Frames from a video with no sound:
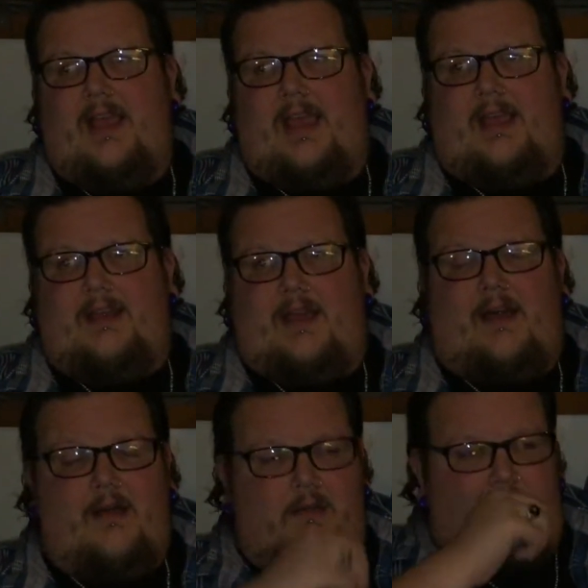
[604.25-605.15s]
And
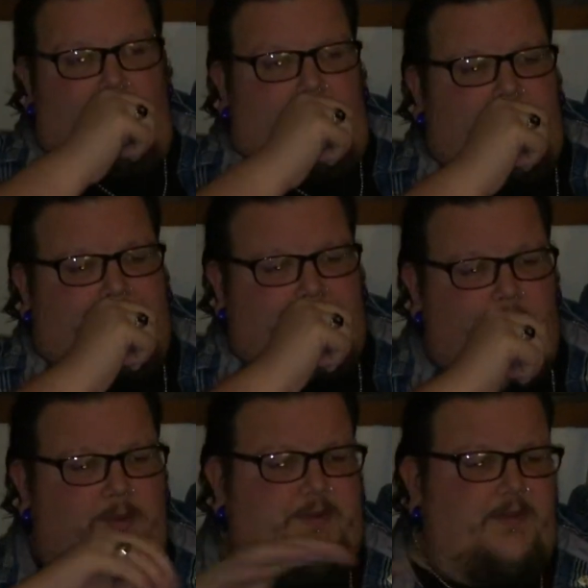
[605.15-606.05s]

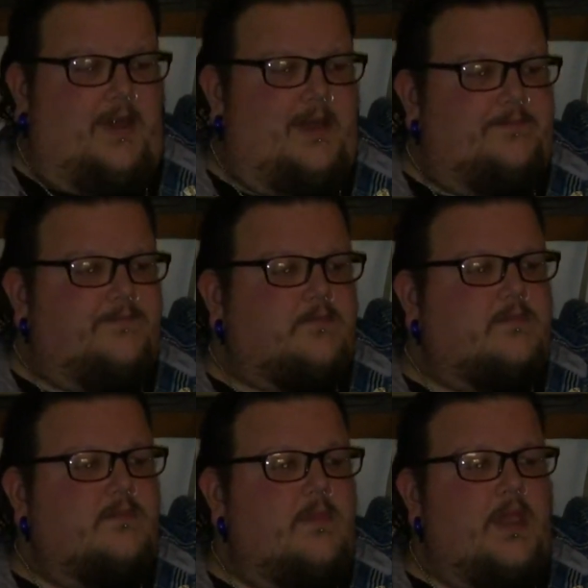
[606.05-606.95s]
went to the
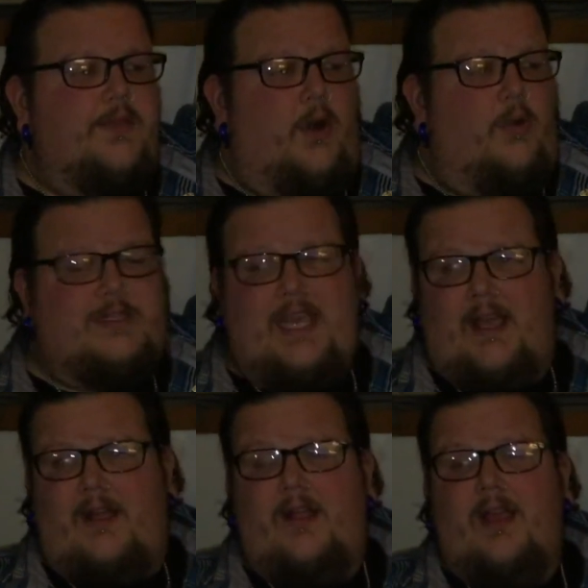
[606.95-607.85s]

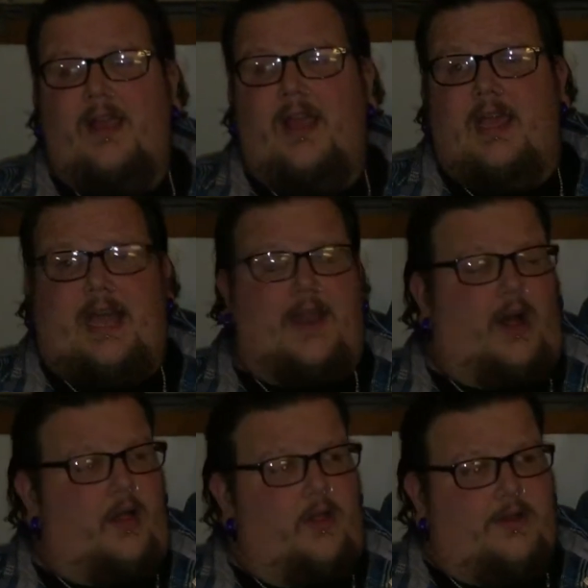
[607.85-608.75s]
hotel, got
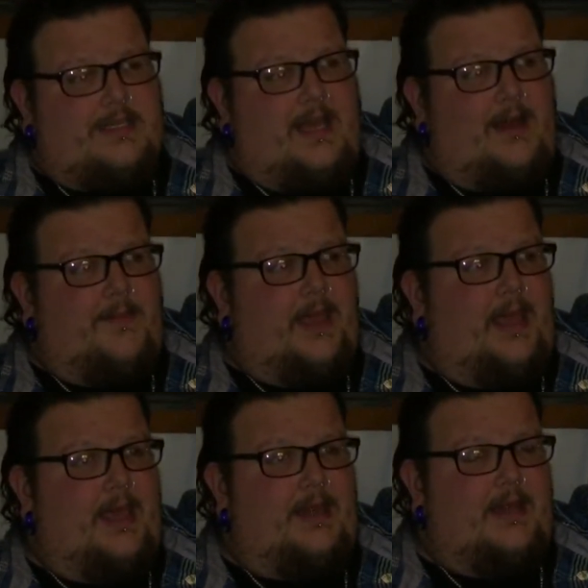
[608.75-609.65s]
all hooked up,
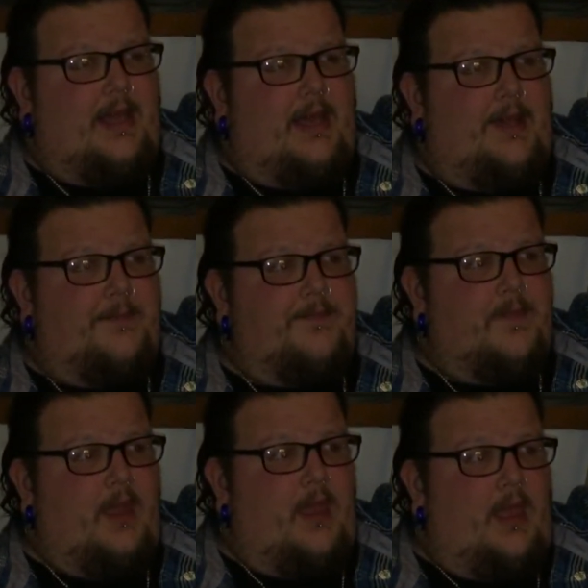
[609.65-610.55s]
and
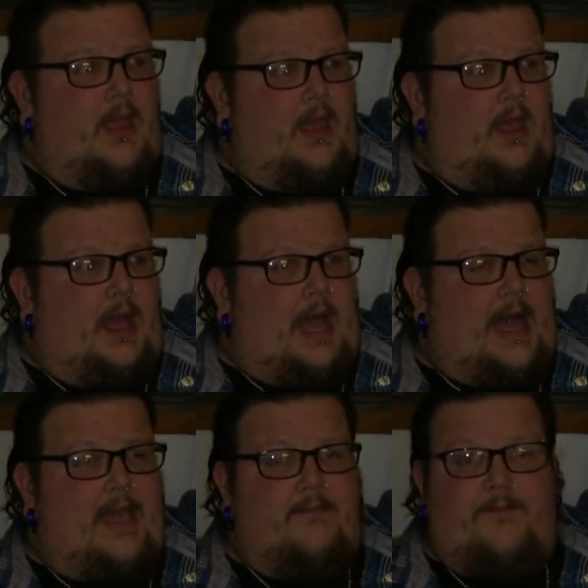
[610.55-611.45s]

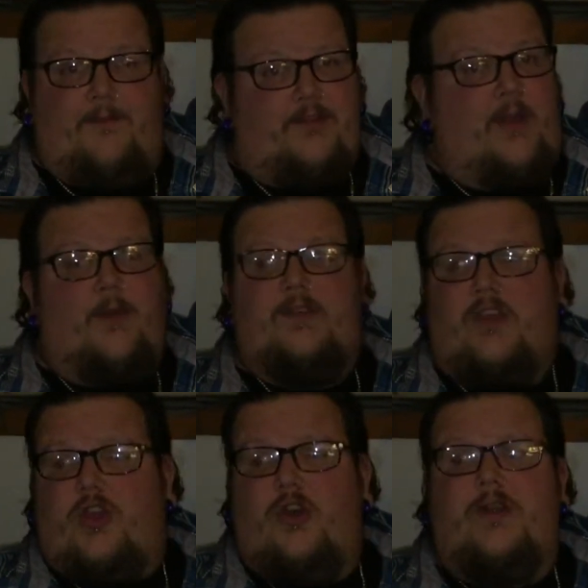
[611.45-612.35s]
I, for some
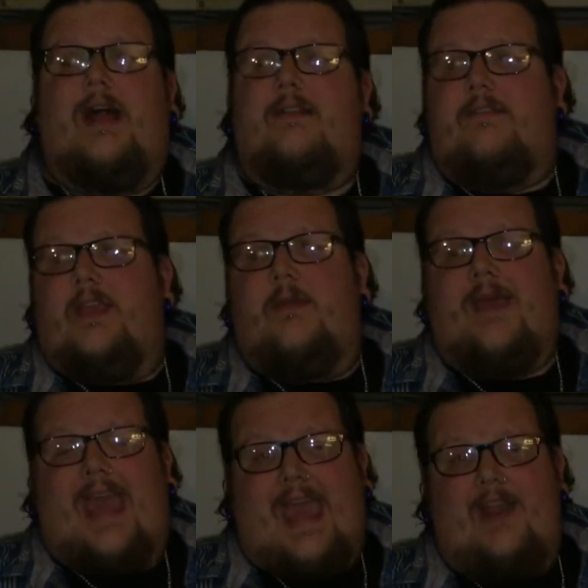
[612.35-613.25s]
reason, could not sleep
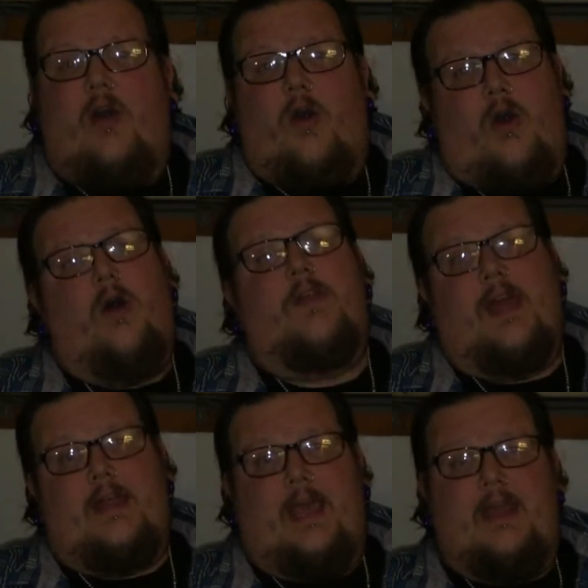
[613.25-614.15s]
at all
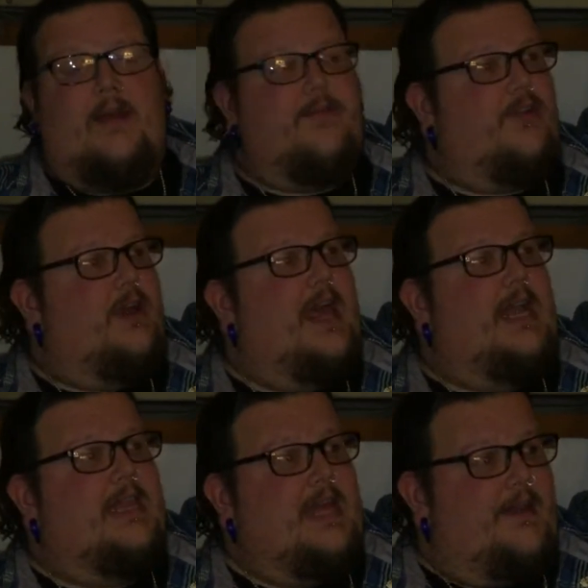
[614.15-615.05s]
that night. I'm sure it
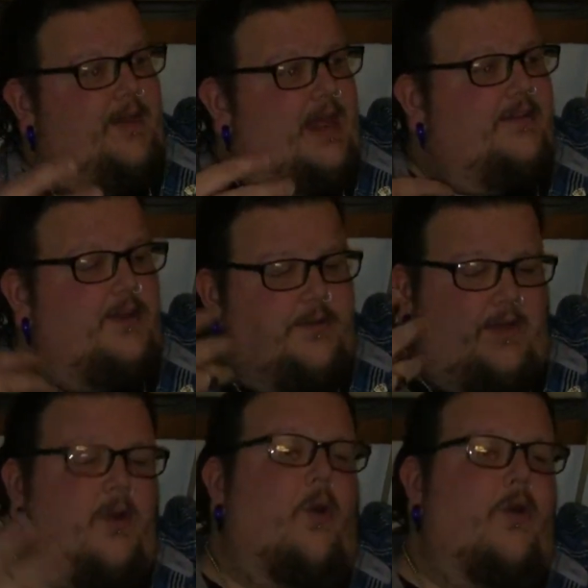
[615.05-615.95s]
had a lot of it had to do with
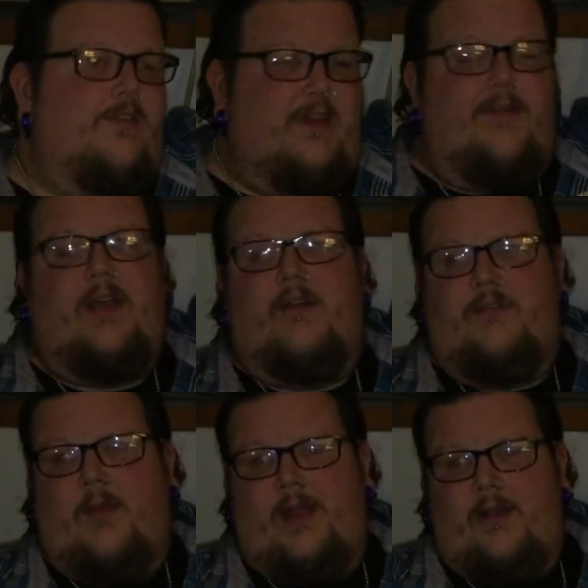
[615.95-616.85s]
the cords and everything I
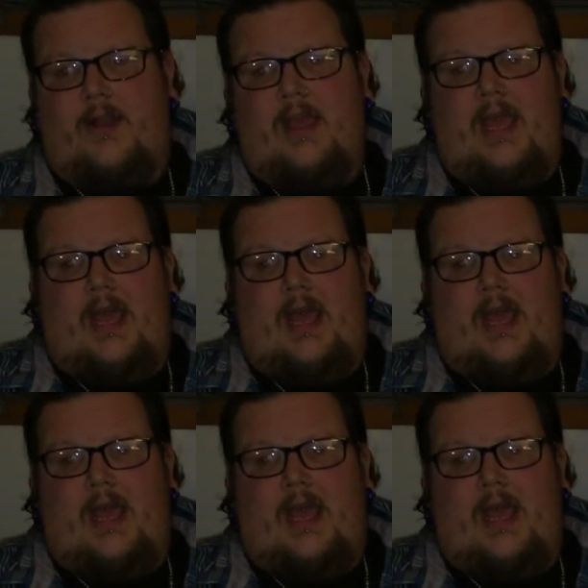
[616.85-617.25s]
was wearing.